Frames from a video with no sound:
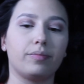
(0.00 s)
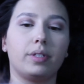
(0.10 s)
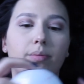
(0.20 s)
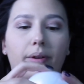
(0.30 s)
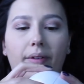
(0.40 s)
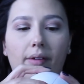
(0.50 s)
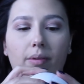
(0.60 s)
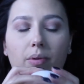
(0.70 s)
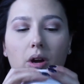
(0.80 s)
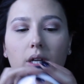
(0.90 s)
this is my
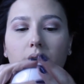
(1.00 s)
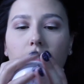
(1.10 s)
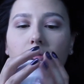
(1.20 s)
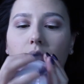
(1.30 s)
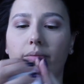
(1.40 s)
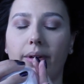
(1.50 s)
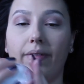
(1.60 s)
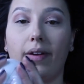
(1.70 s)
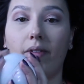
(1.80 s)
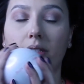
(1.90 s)
favorite product too, one of my
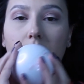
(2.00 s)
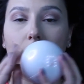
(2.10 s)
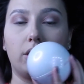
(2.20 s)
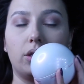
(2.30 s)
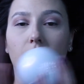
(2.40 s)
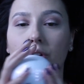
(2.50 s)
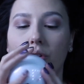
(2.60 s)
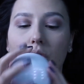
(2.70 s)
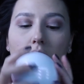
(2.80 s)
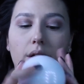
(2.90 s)
favorites. This is the
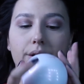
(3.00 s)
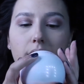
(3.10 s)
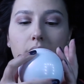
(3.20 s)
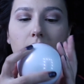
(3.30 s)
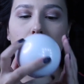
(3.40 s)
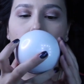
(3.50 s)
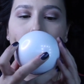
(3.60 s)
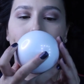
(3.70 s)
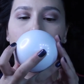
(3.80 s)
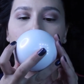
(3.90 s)
Guerlain
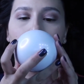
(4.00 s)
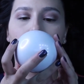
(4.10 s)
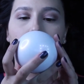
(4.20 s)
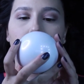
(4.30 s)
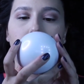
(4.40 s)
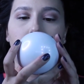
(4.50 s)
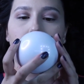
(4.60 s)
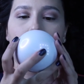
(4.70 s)
Meteorites and